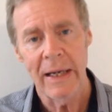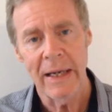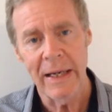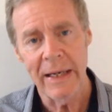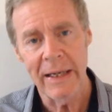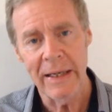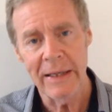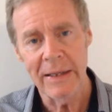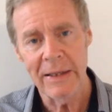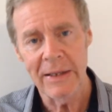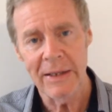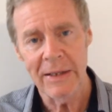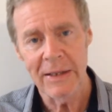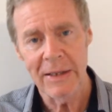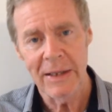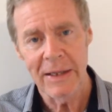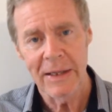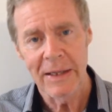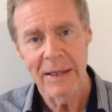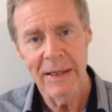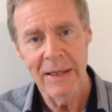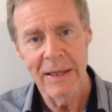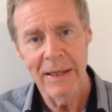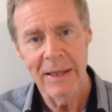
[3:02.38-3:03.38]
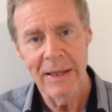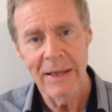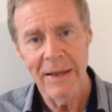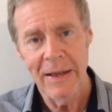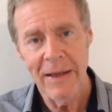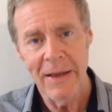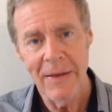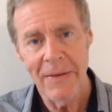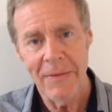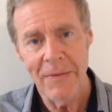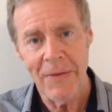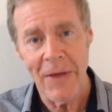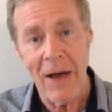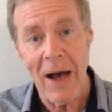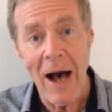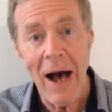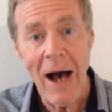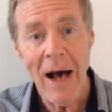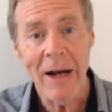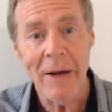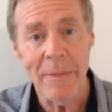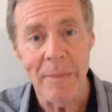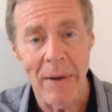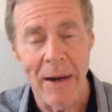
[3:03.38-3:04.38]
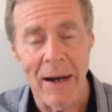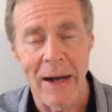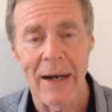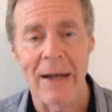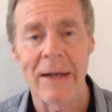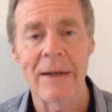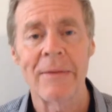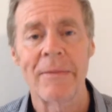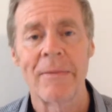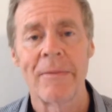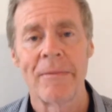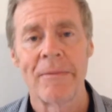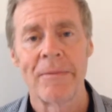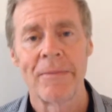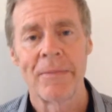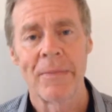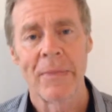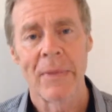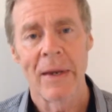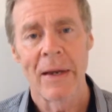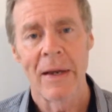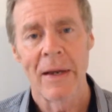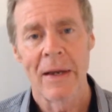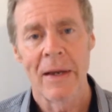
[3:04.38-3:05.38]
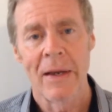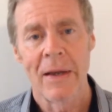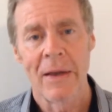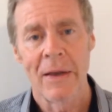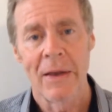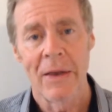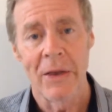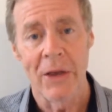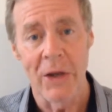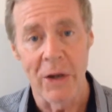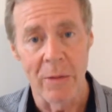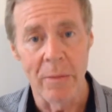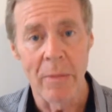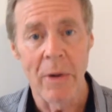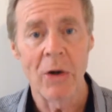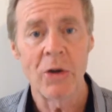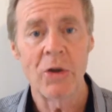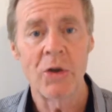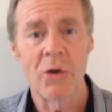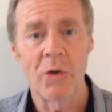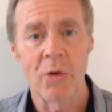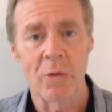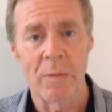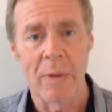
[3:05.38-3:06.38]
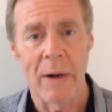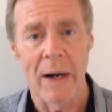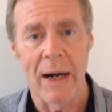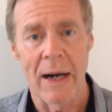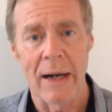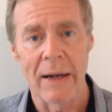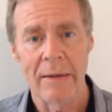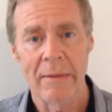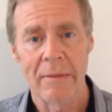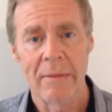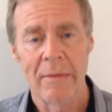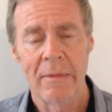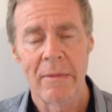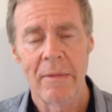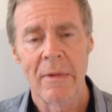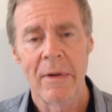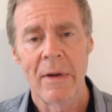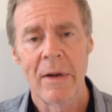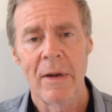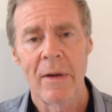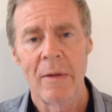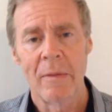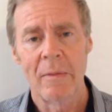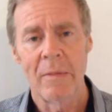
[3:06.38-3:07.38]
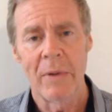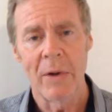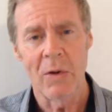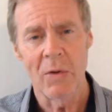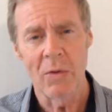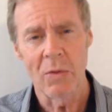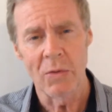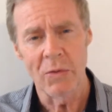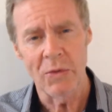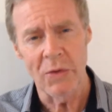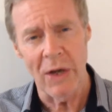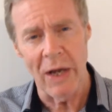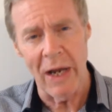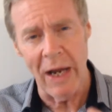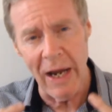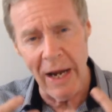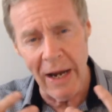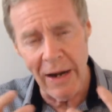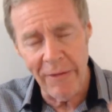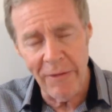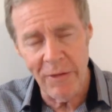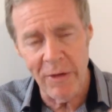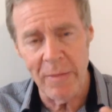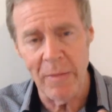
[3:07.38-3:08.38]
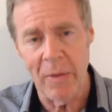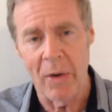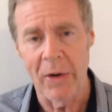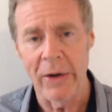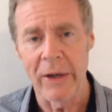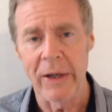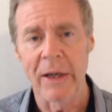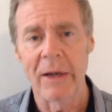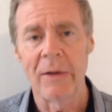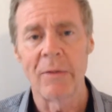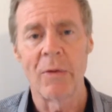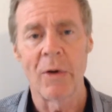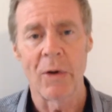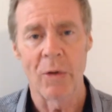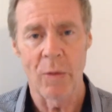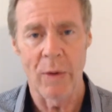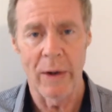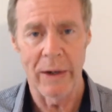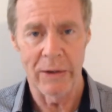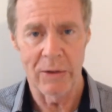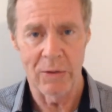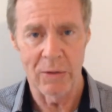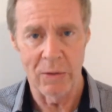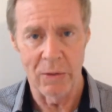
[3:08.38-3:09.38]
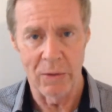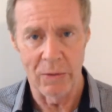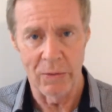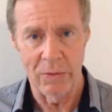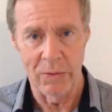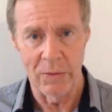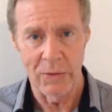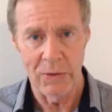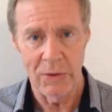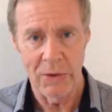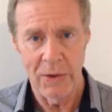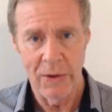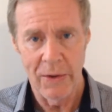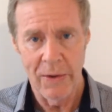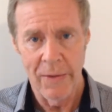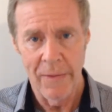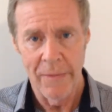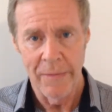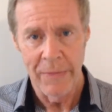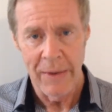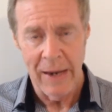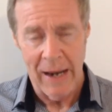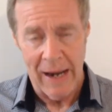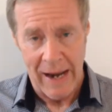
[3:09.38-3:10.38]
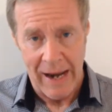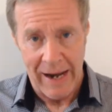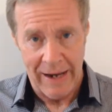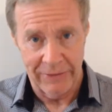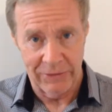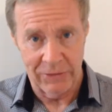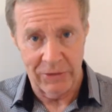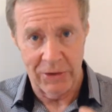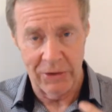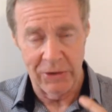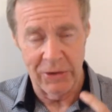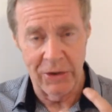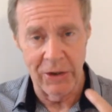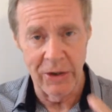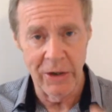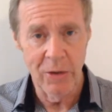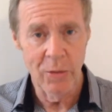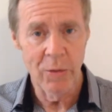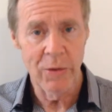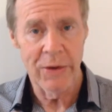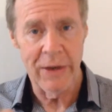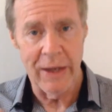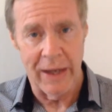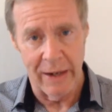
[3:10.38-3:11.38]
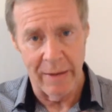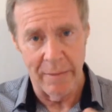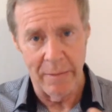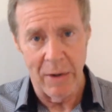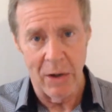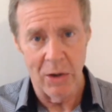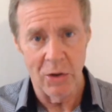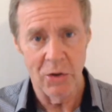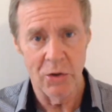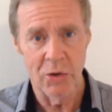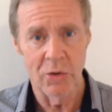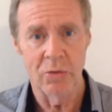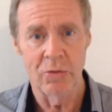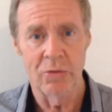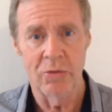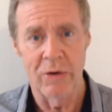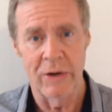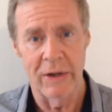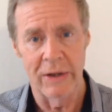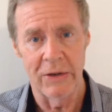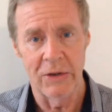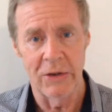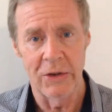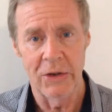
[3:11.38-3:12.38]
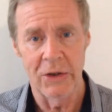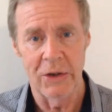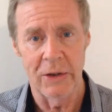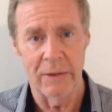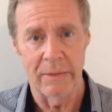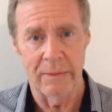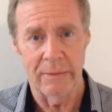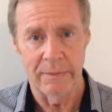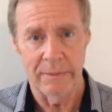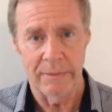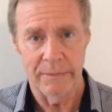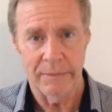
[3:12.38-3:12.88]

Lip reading: is the harder part, the emotional part, because everybody with weight to lose has to deal with that emotional transition.